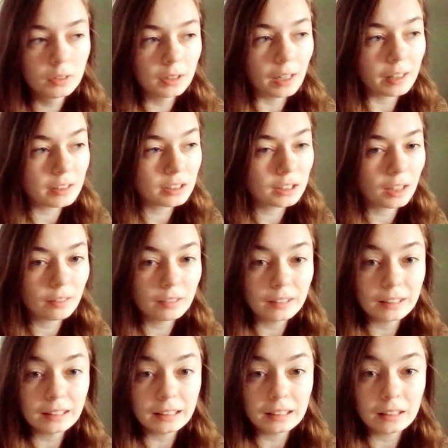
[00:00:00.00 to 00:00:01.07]

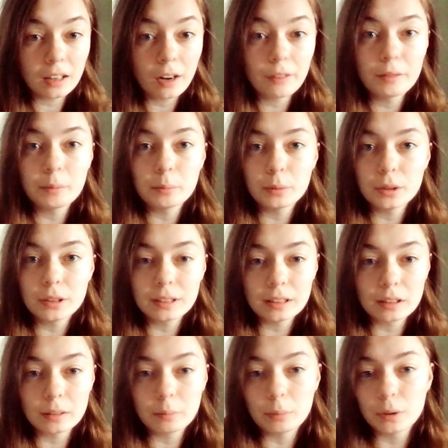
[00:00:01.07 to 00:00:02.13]
necessarily current books.
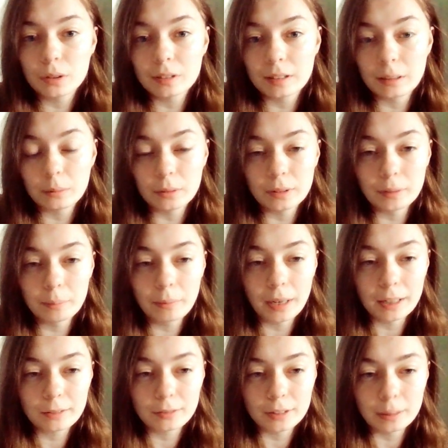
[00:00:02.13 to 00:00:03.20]
These are books that were
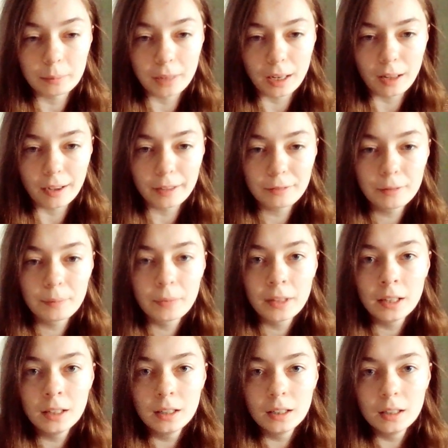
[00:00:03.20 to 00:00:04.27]
impactful in my life.
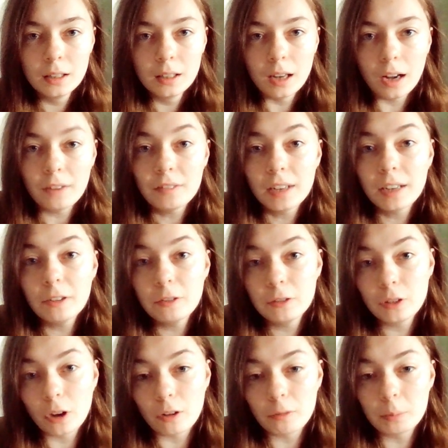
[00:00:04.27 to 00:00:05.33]
I've
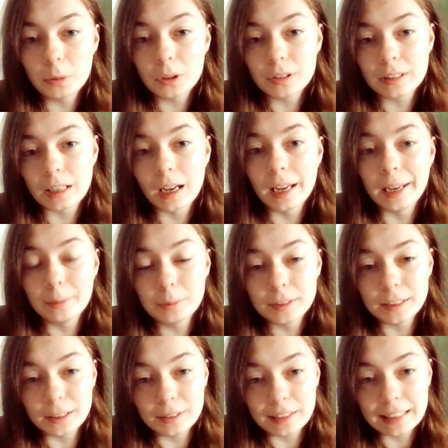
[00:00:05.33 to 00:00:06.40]
left off books that I
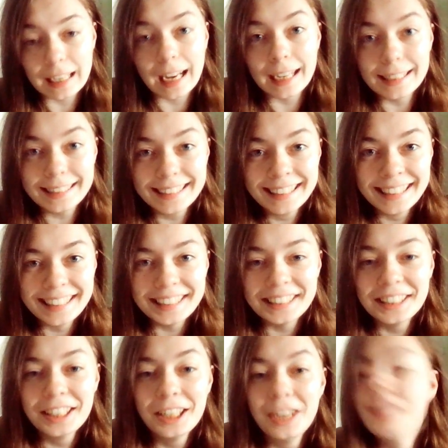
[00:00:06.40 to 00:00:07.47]
absolutely hated
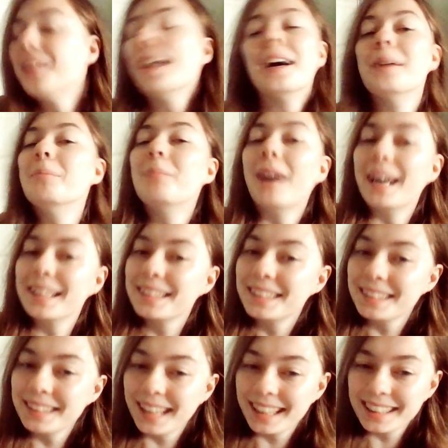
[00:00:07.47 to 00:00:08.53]
that
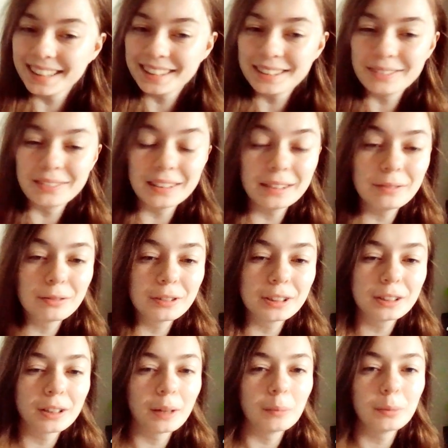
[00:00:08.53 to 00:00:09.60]
impacted negatively. For
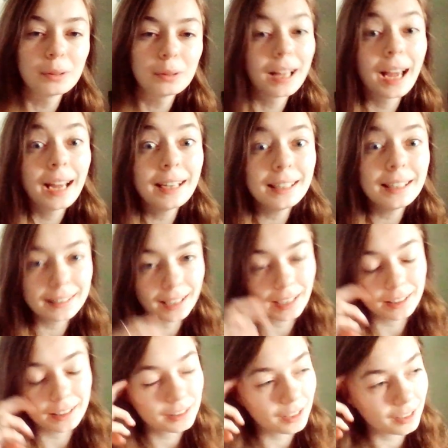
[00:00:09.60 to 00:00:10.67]
example, any
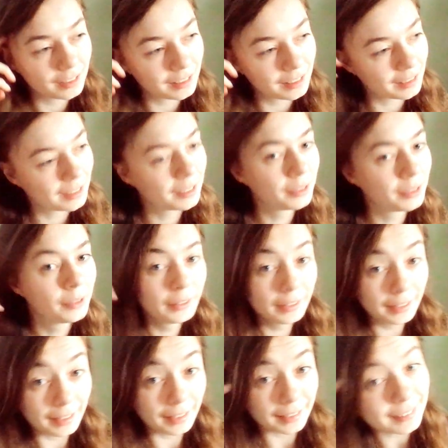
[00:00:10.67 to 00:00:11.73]
text I did
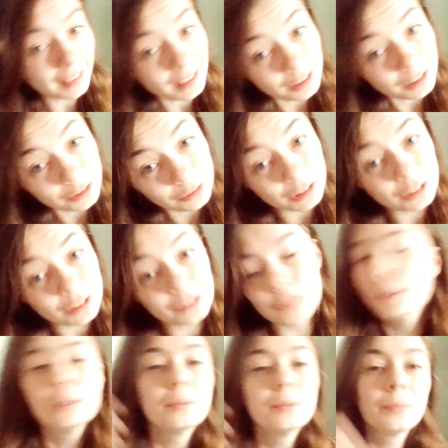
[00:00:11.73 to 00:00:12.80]
at secondary
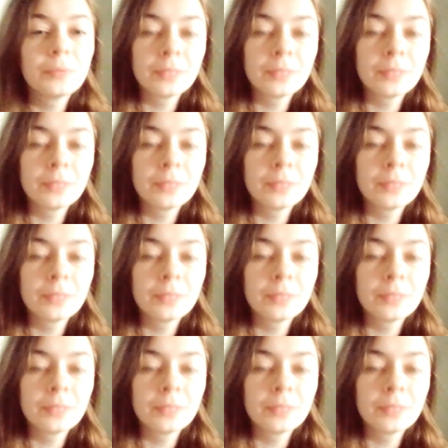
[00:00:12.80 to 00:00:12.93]
school,